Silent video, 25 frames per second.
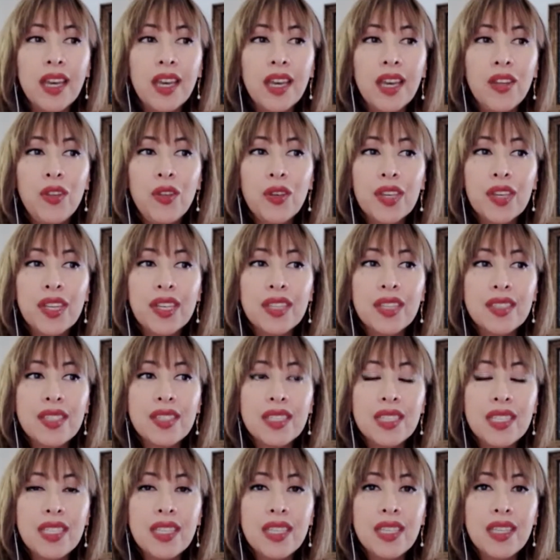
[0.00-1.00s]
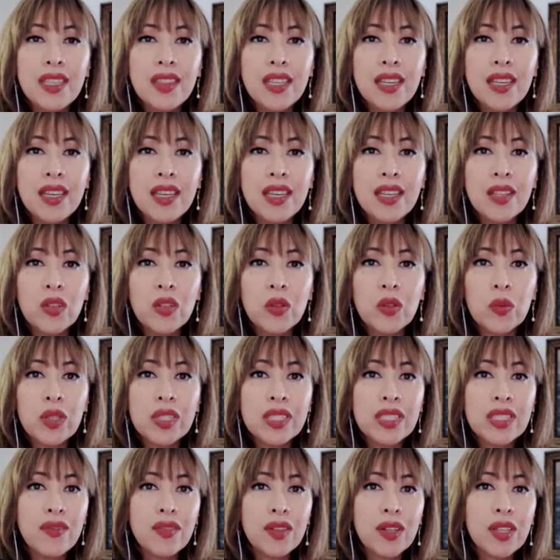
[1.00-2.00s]
you can see that
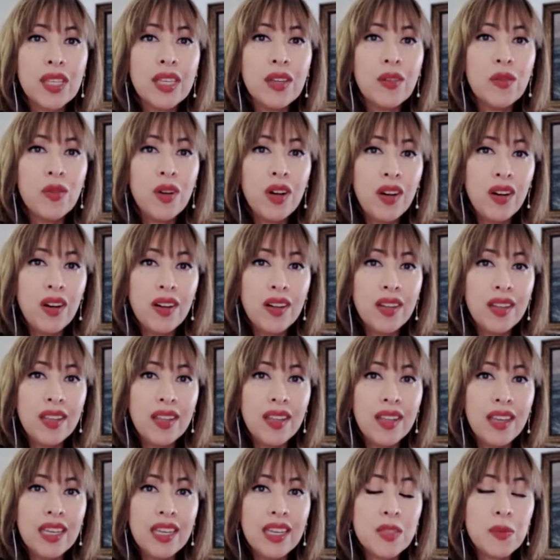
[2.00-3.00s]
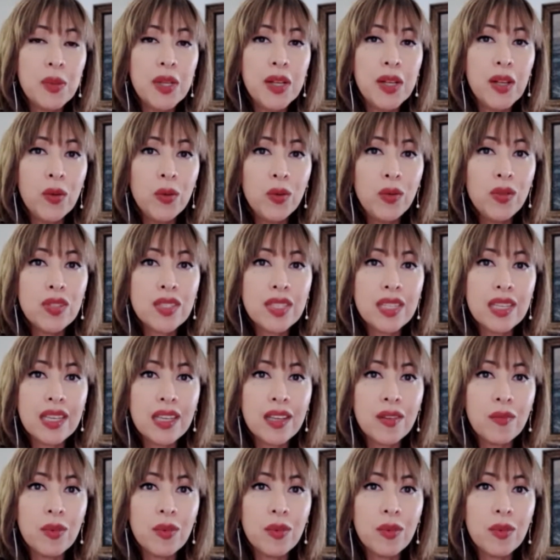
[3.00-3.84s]
whatever Iran has been losing